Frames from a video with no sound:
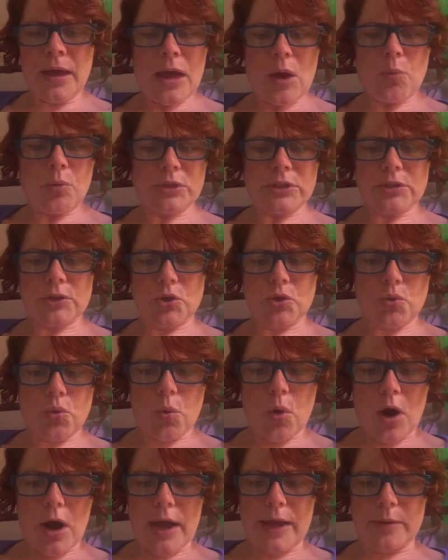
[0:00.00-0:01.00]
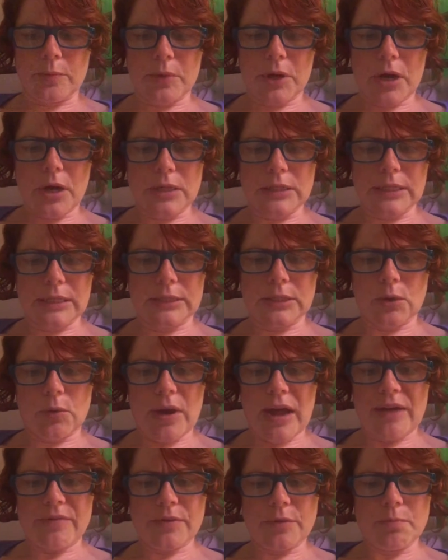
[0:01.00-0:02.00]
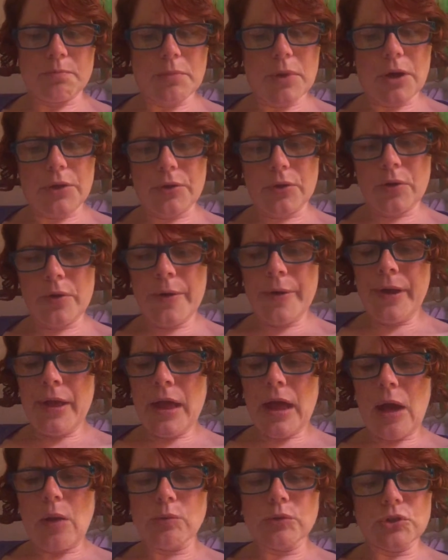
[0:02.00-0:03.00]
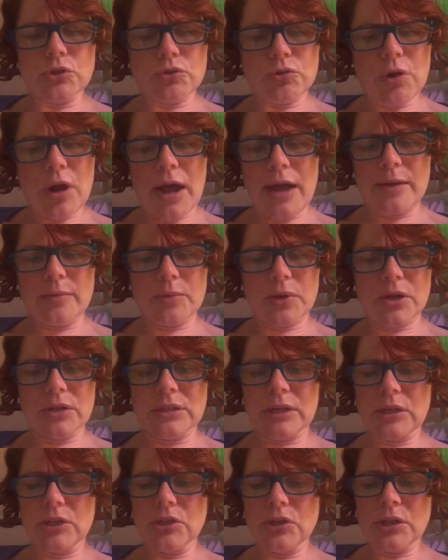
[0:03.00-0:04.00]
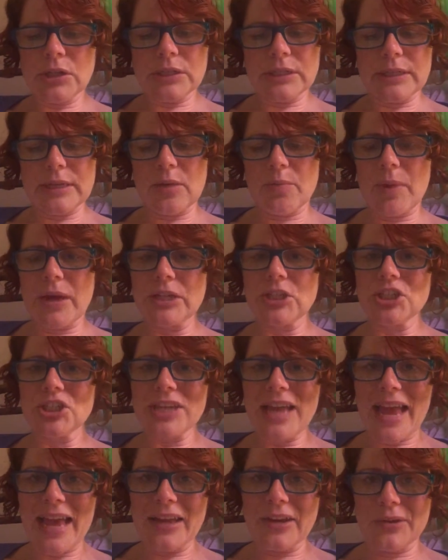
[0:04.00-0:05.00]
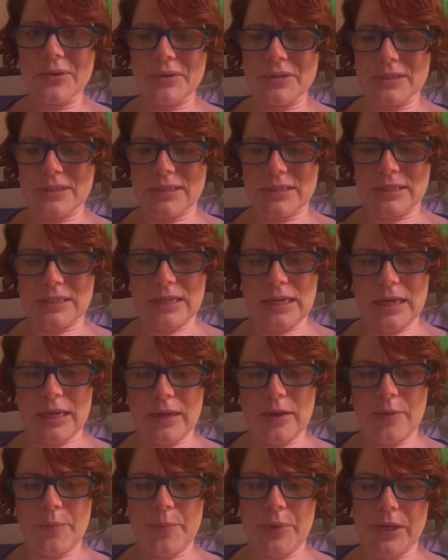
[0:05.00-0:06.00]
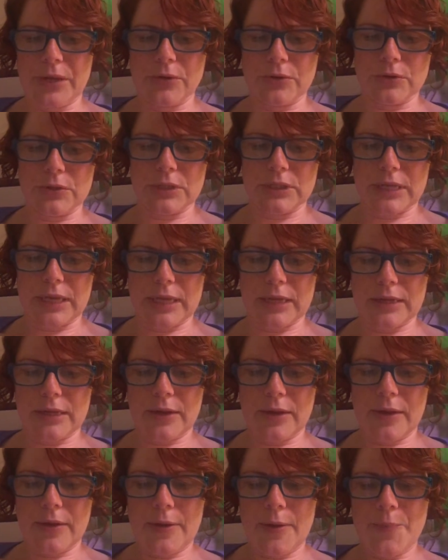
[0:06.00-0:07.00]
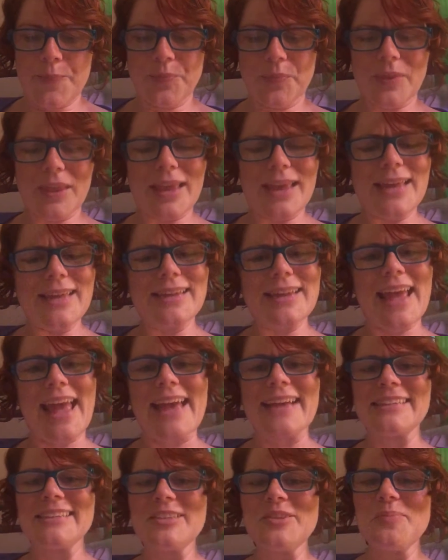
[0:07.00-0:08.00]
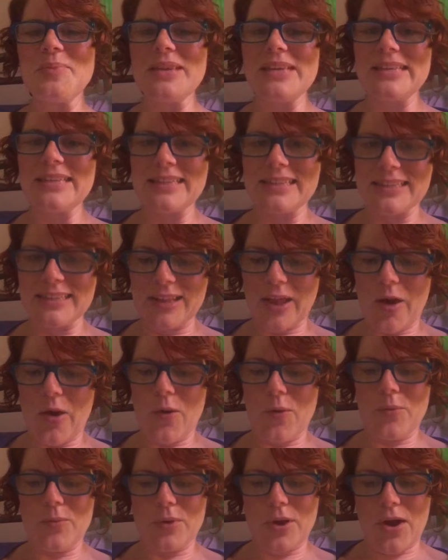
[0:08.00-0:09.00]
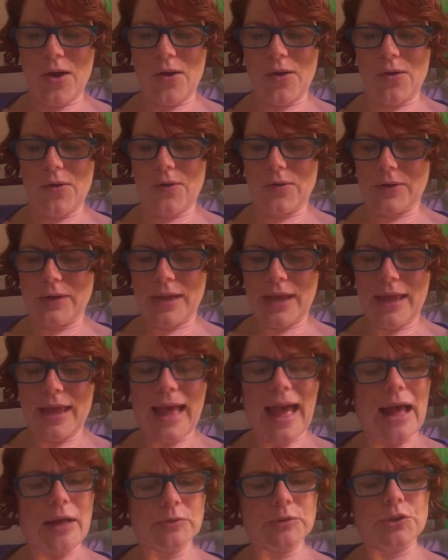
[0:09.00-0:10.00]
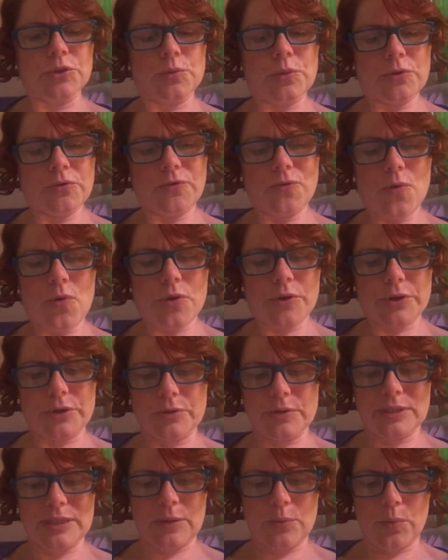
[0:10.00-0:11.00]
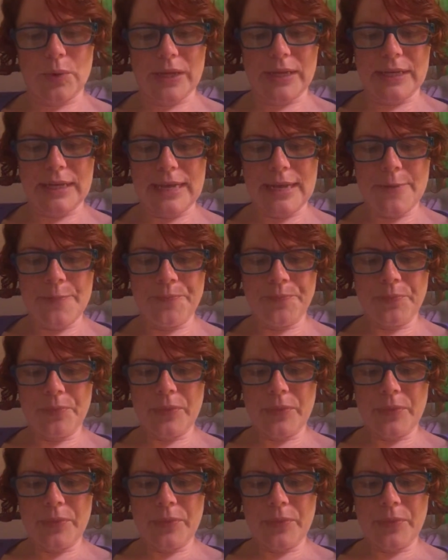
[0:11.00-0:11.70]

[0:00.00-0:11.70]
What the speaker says: "I wasn't crying because I don't have a mother. I was crying because I couldn't get my shadow to stick," Peter said. "It has to be sewn on. I'll do it for you," said Wendy.